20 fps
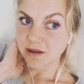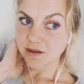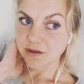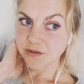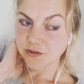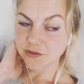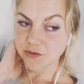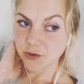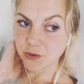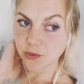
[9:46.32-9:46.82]

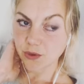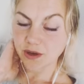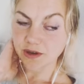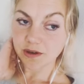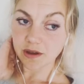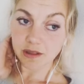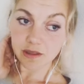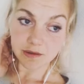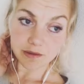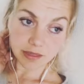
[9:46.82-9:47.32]
So
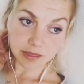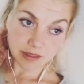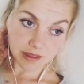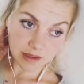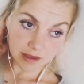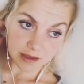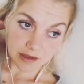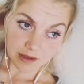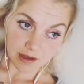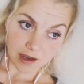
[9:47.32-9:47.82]
another
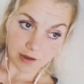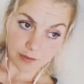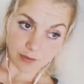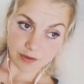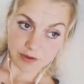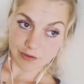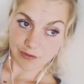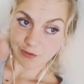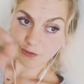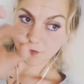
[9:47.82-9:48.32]
thing I
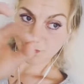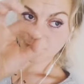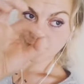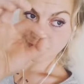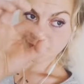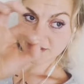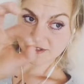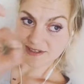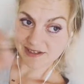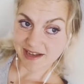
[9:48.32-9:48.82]
wanted to draw
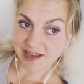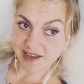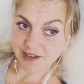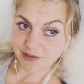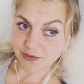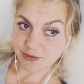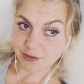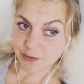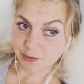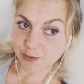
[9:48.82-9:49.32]
this line
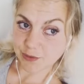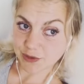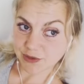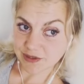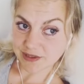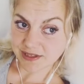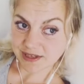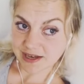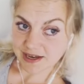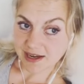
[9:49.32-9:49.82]
to
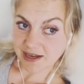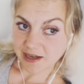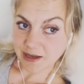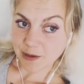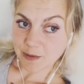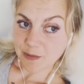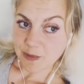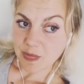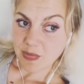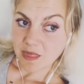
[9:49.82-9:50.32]
was like,
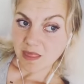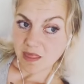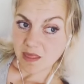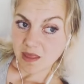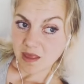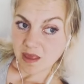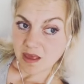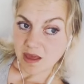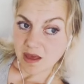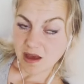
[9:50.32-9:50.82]

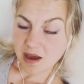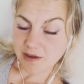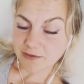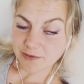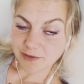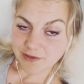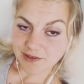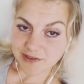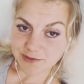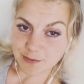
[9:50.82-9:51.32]

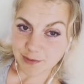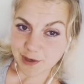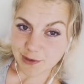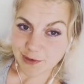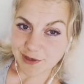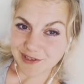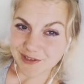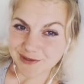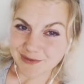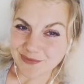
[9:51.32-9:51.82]
after this
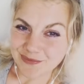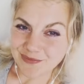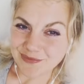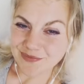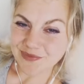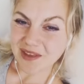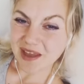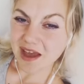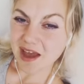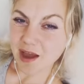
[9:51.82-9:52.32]
marriage,
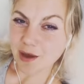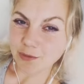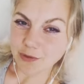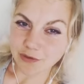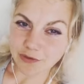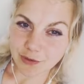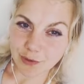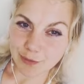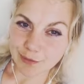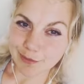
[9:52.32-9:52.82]
I was